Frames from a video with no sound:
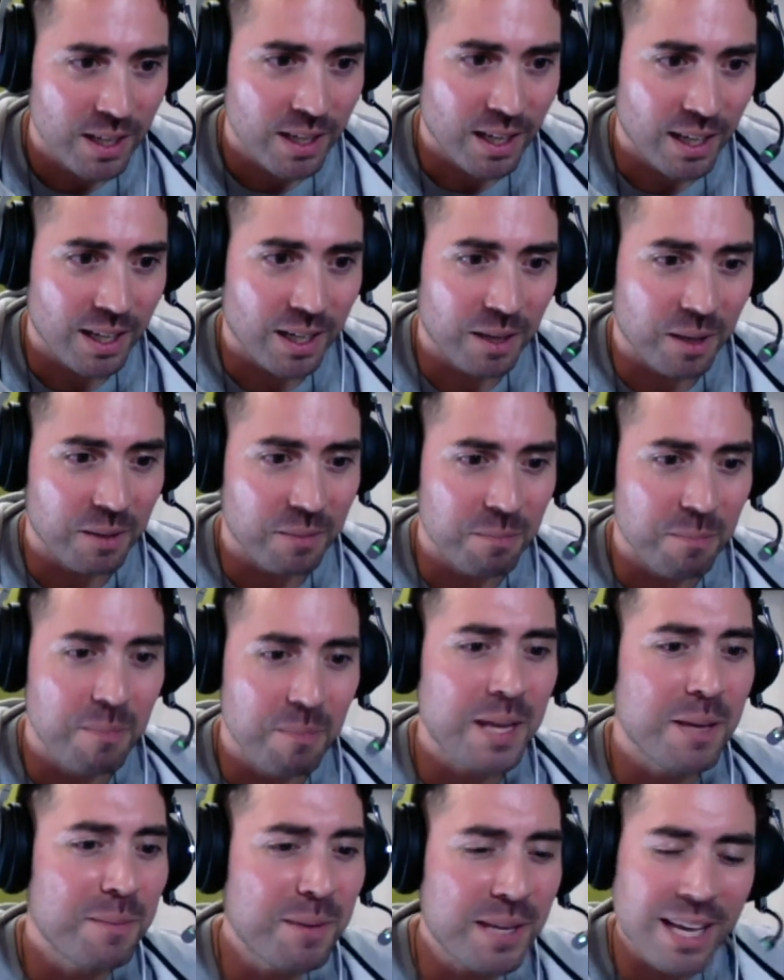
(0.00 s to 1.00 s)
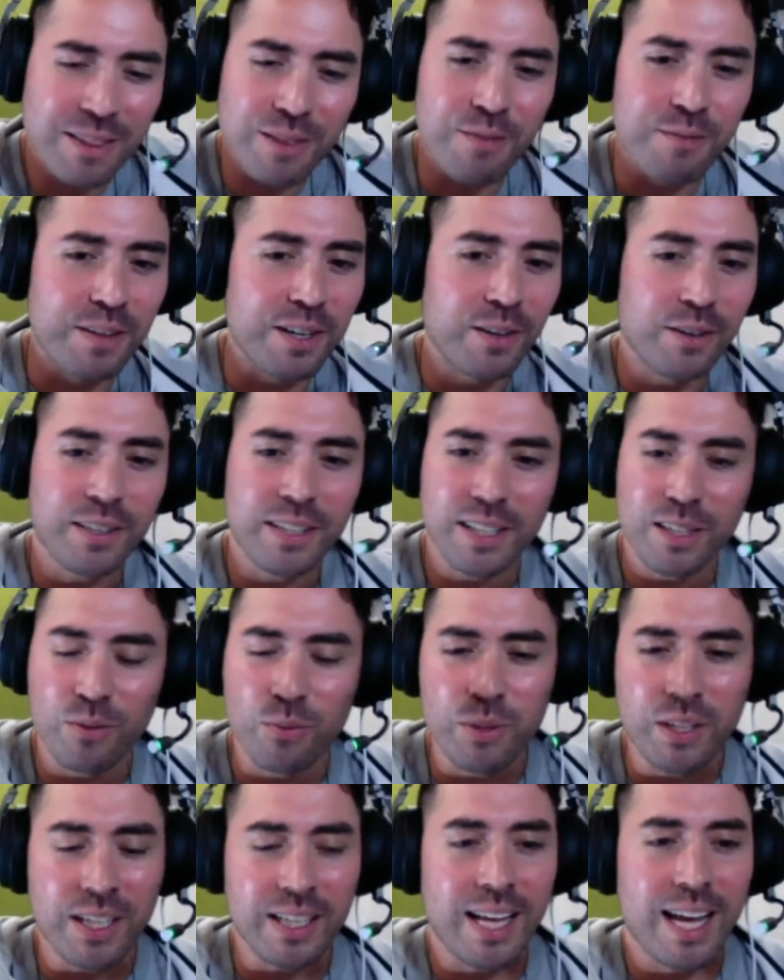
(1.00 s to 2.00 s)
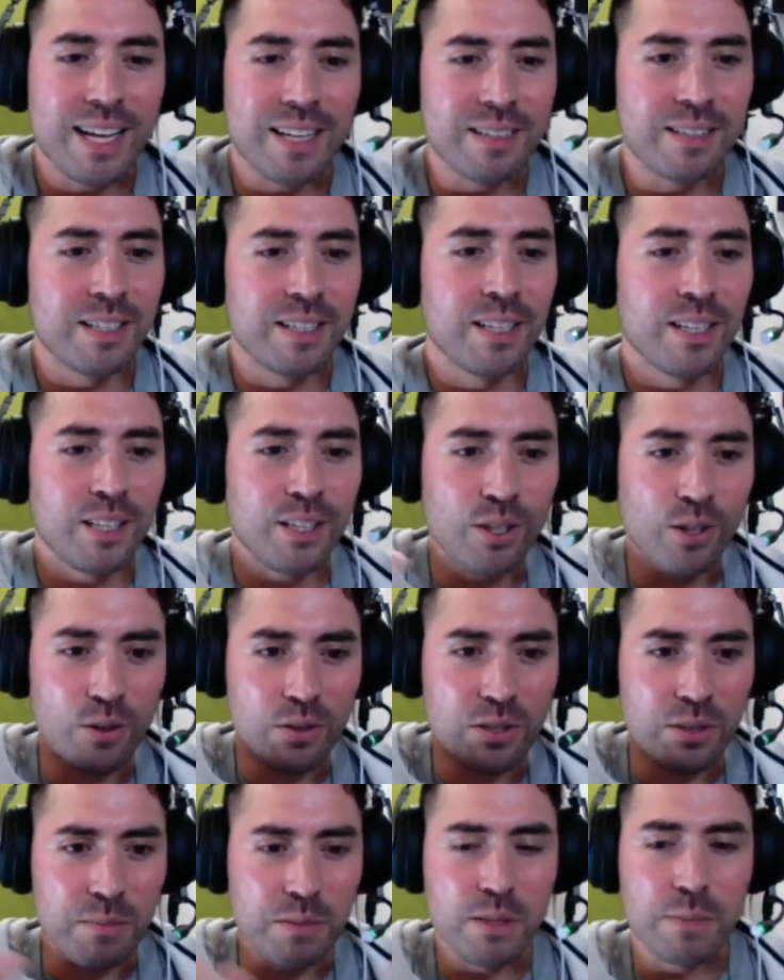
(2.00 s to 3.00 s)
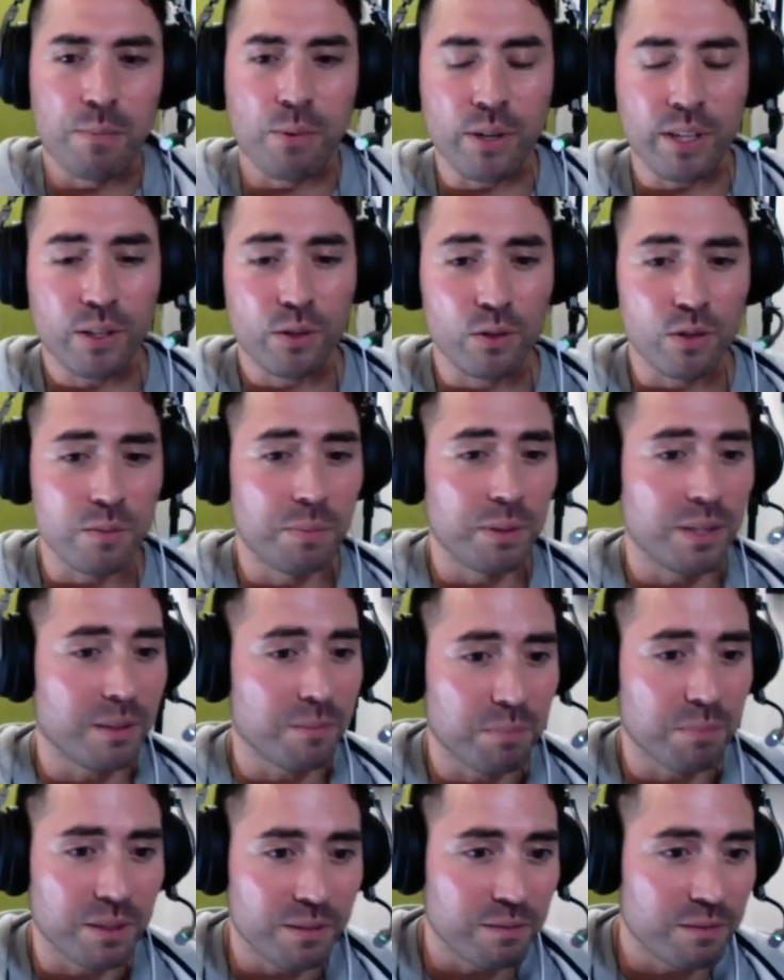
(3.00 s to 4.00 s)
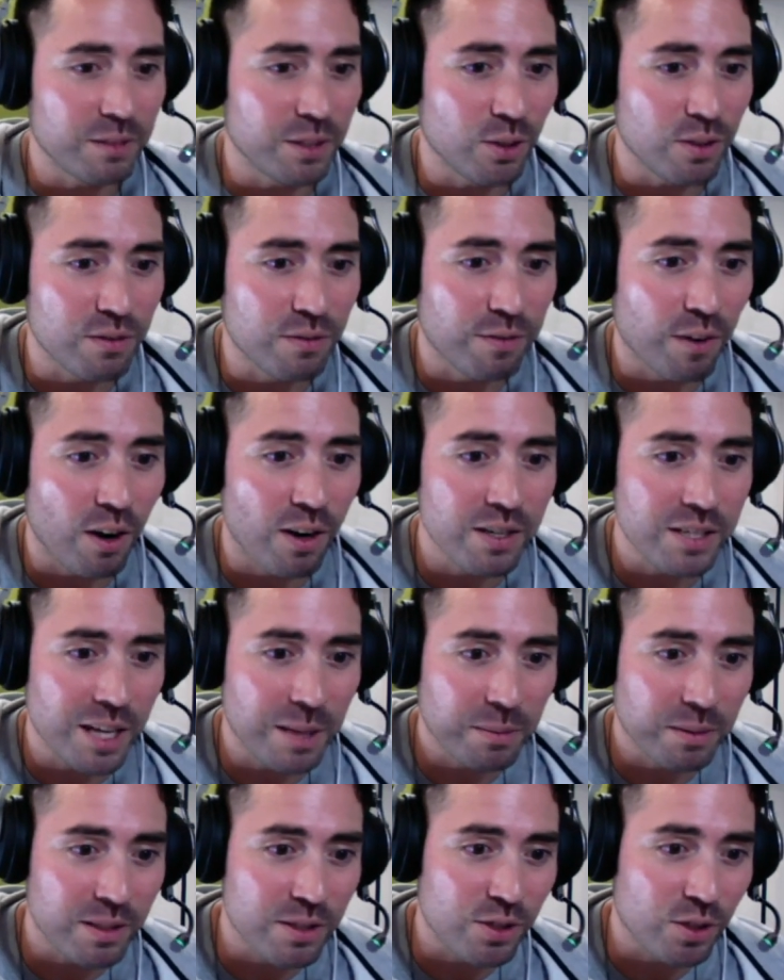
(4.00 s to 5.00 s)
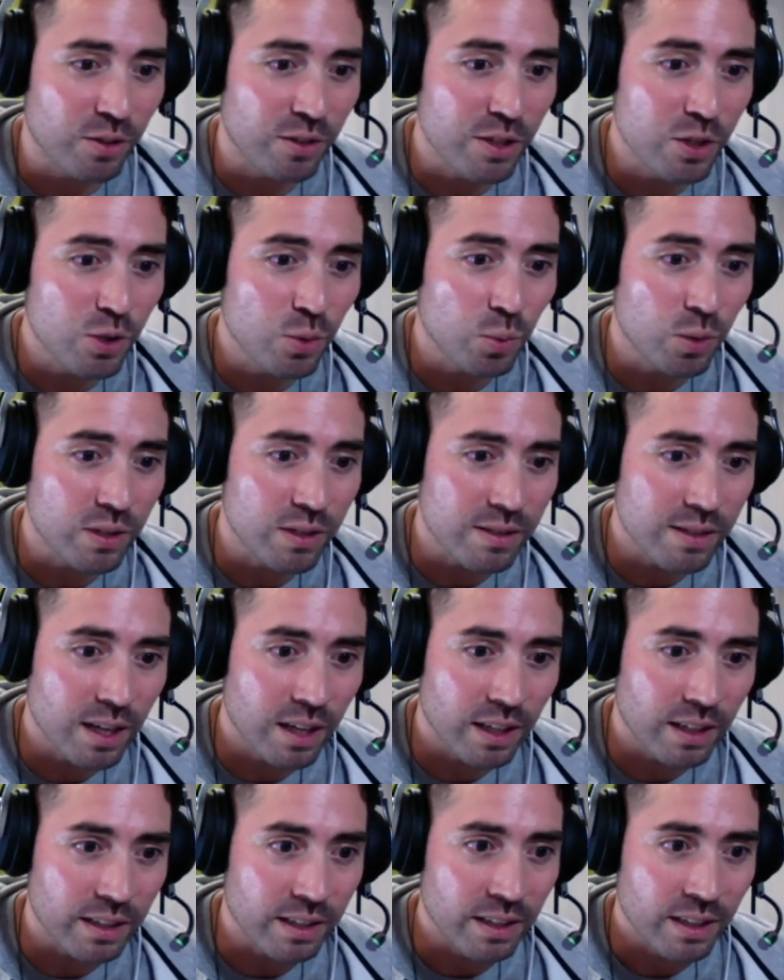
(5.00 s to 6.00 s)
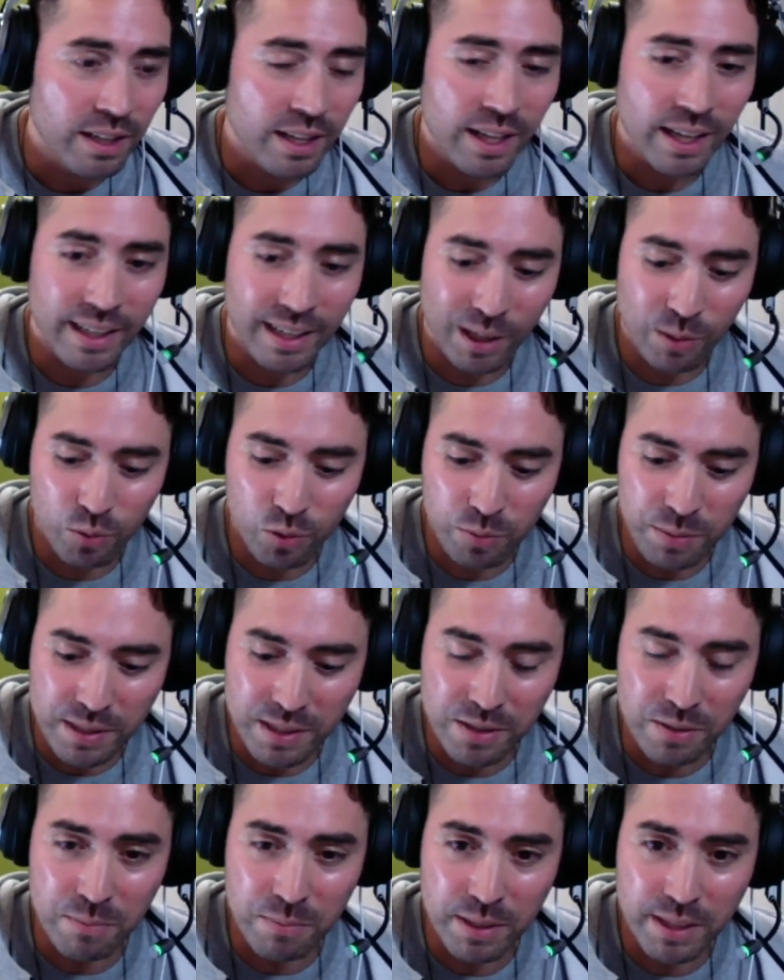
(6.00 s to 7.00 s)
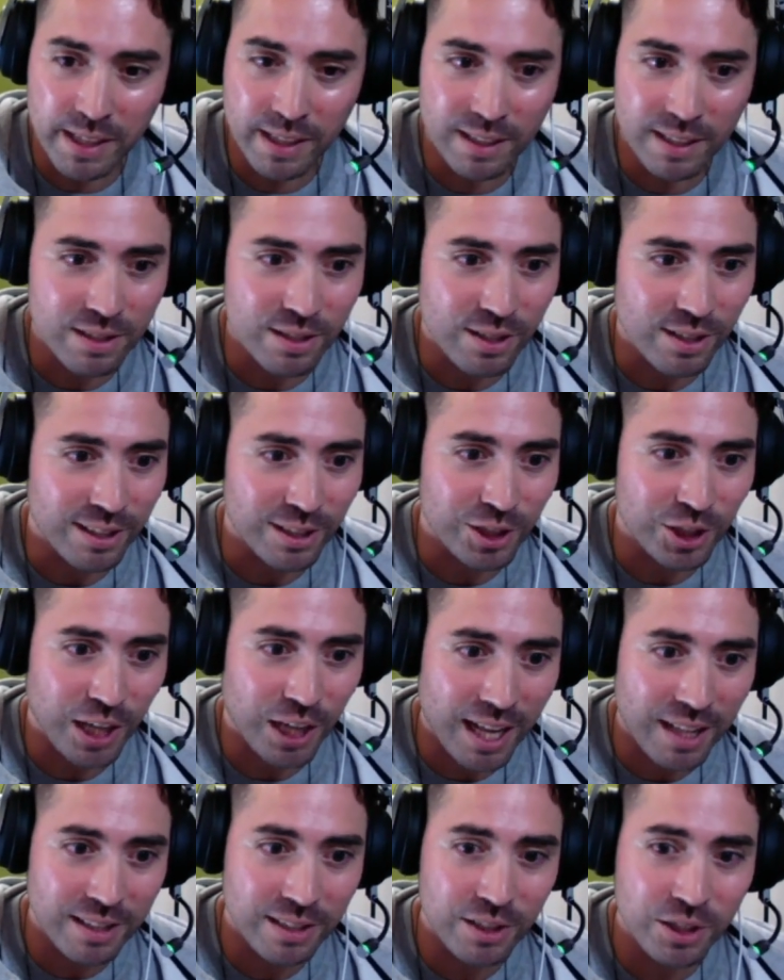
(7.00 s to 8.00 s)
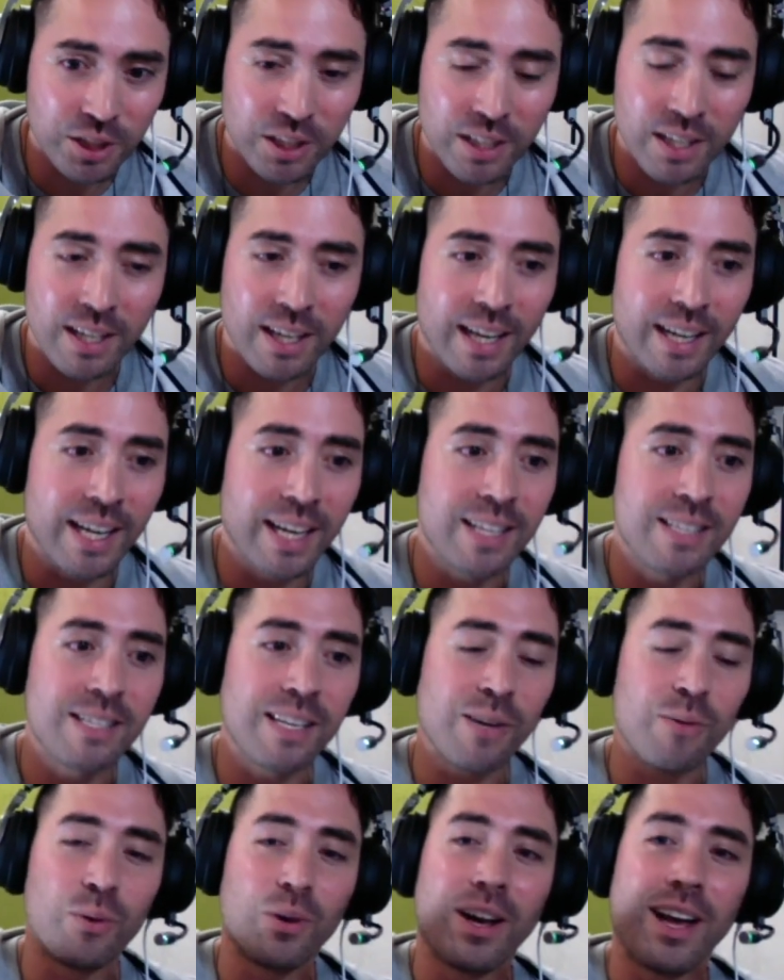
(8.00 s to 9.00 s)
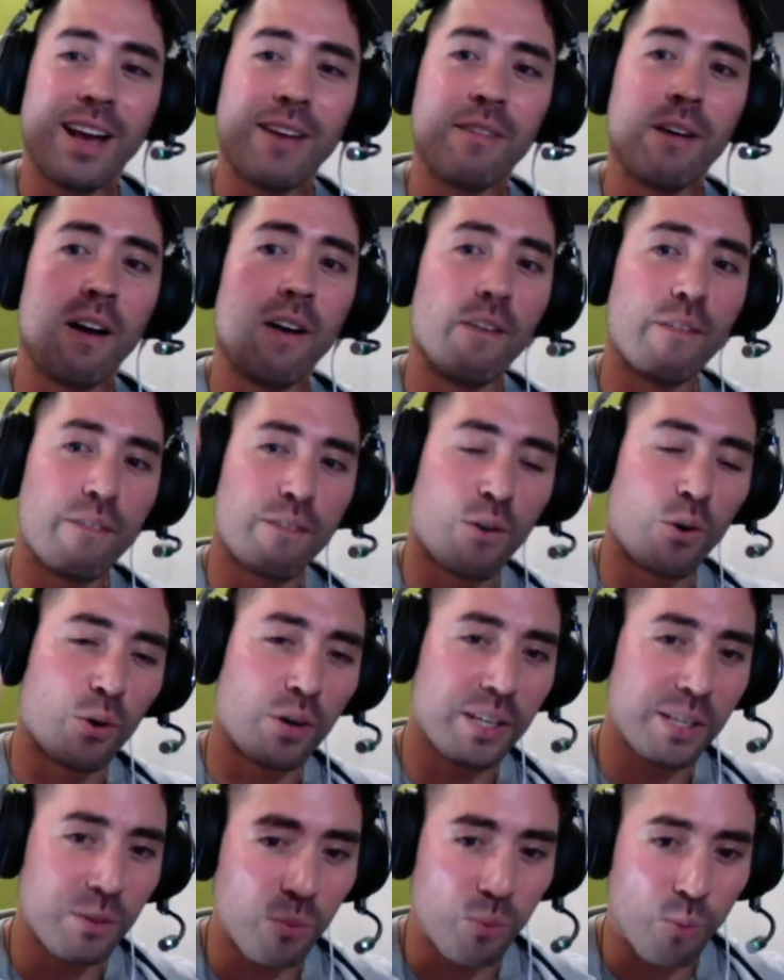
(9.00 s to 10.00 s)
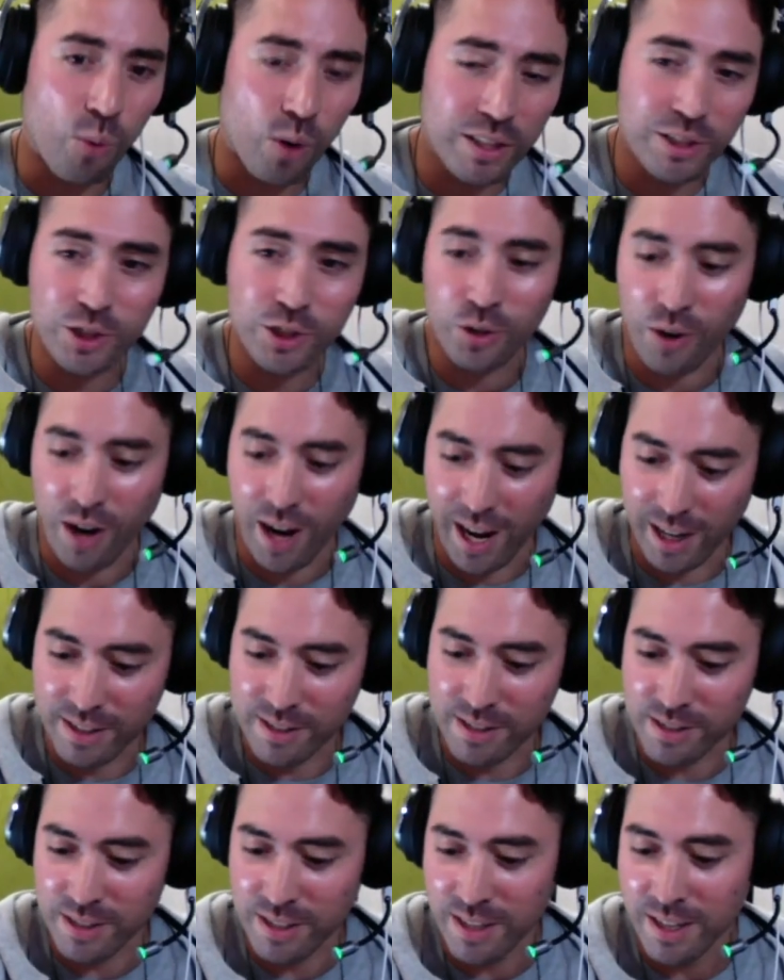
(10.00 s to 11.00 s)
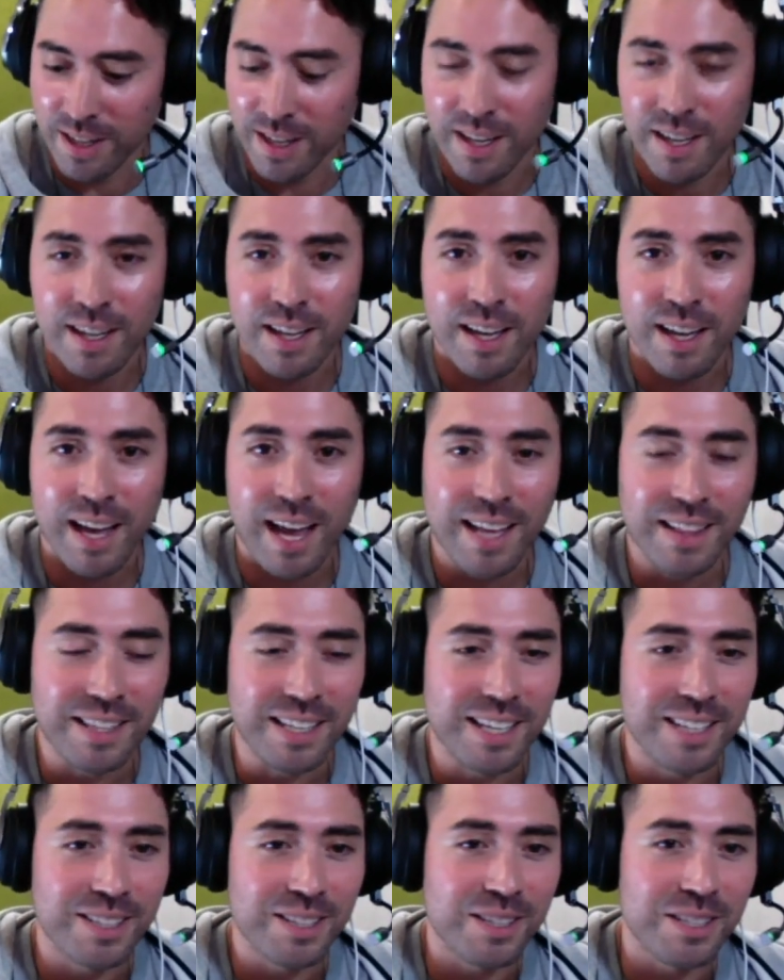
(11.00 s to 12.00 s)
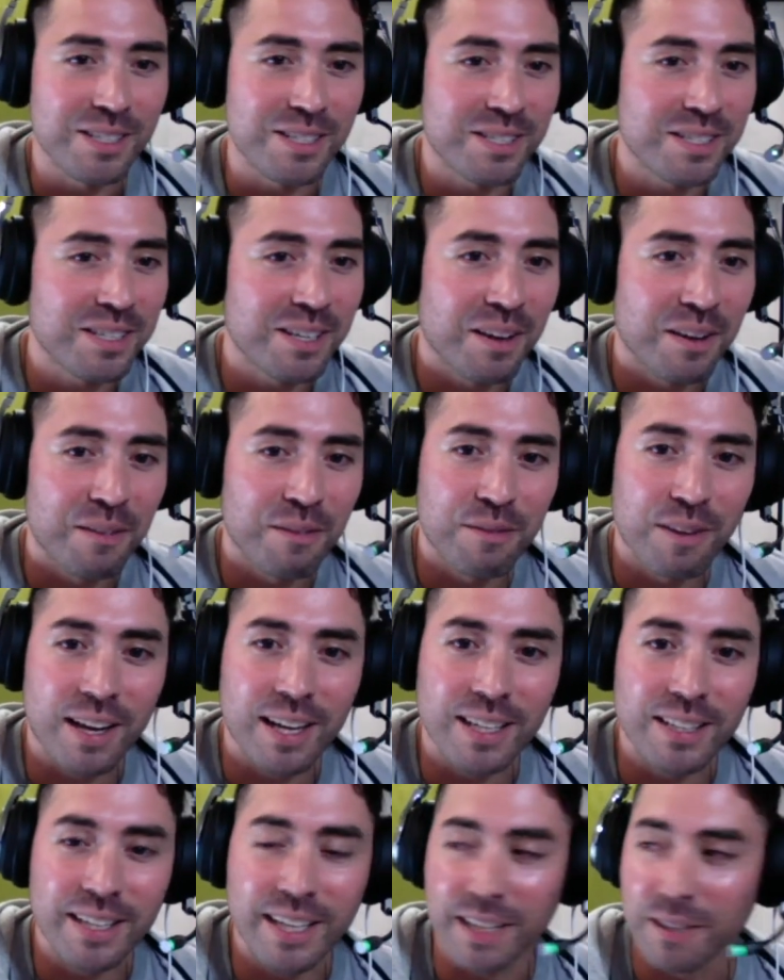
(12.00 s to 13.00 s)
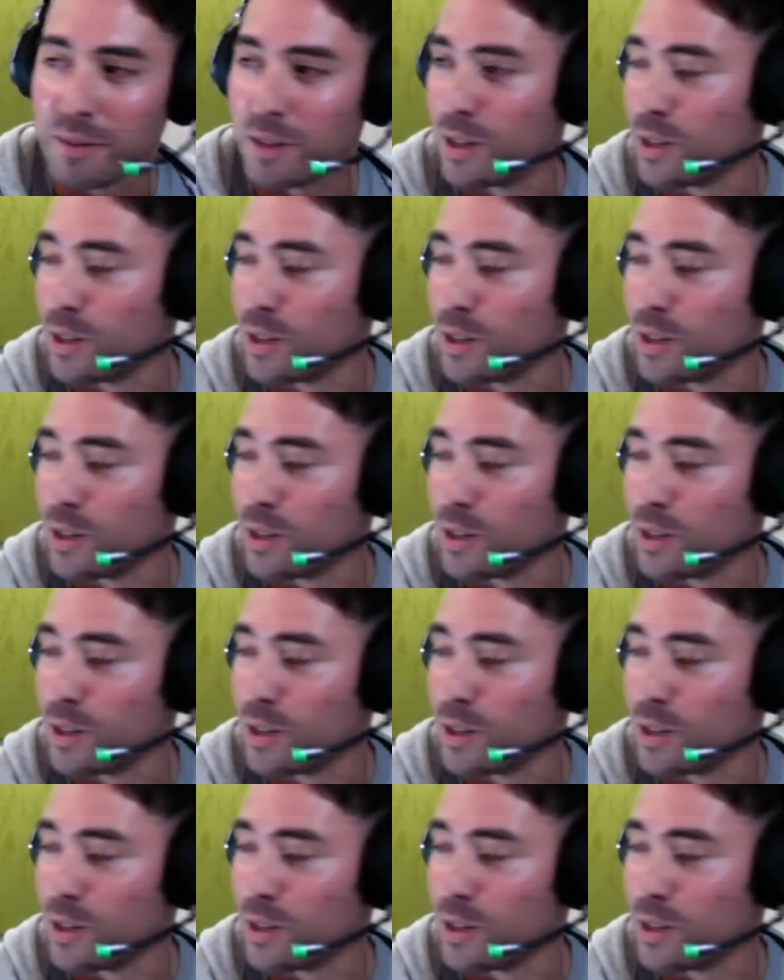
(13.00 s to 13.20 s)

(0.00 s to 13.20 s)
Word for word: Uh, maybe at the very end we can add, you know, some sprinkles, but but you know, as far as I'm concerned, this one's done, and I will be submitting it to the challenge, and hence I will have forty-one tracks at the end of this fine day.